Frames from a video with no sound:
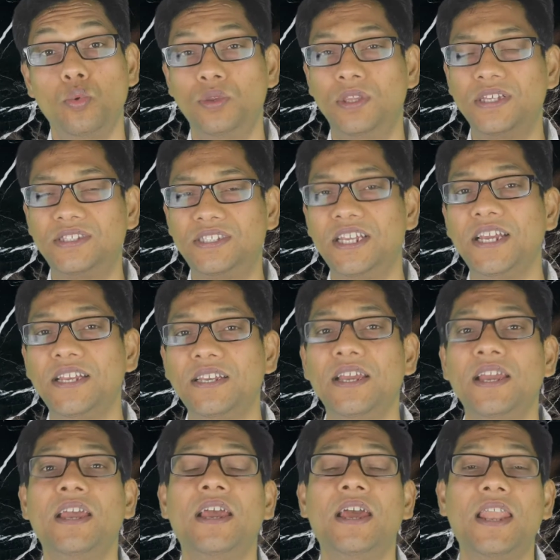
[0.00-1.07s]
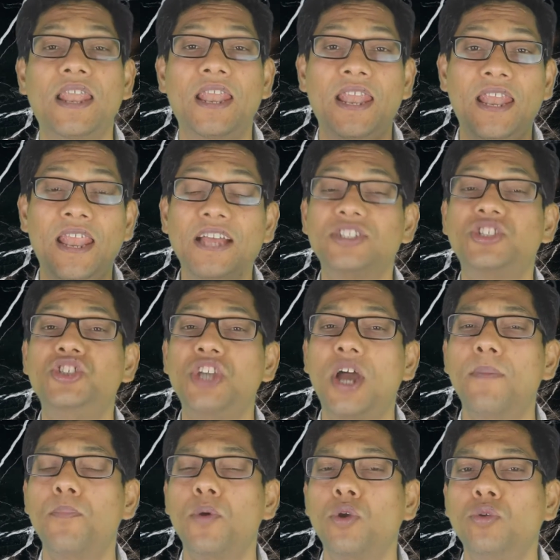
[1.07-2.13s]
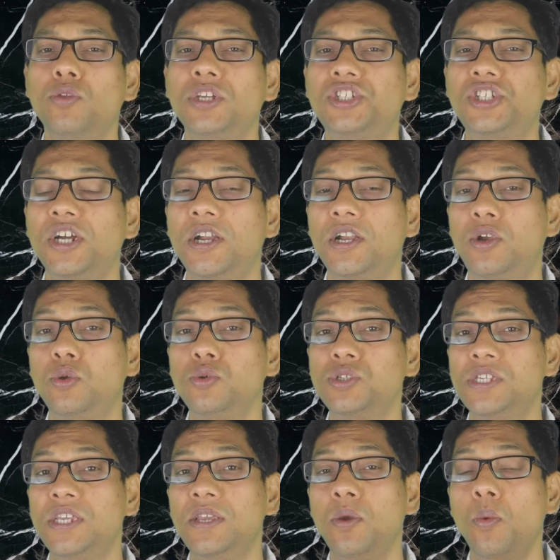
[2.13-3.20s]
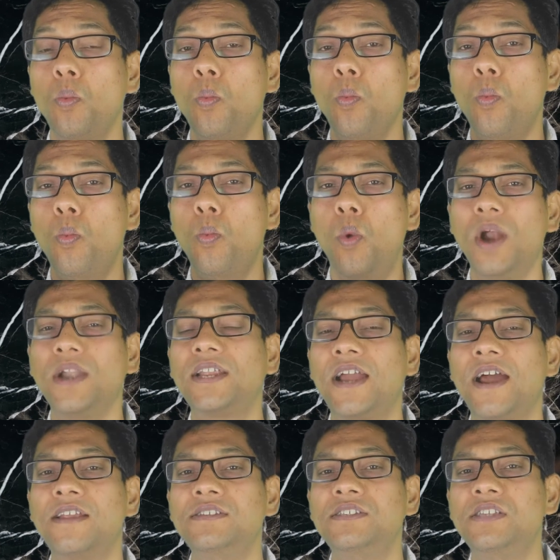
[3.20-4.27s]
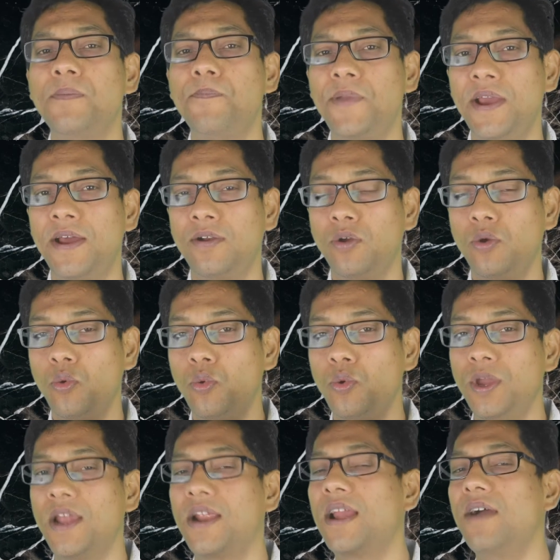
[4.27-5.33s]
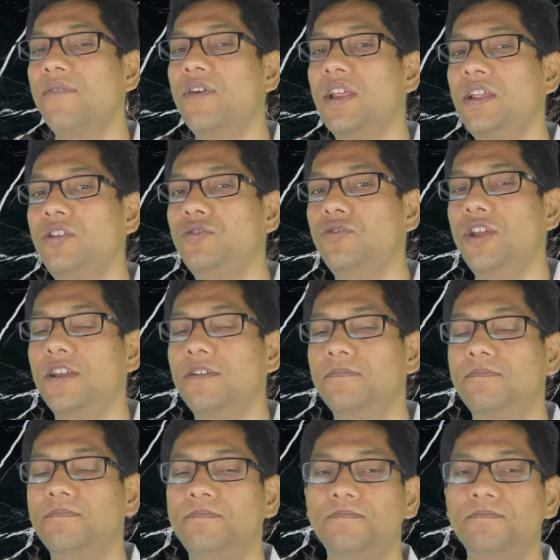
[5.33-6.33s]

With that said, let's jump onto the chart to see what currency pair we are covering today.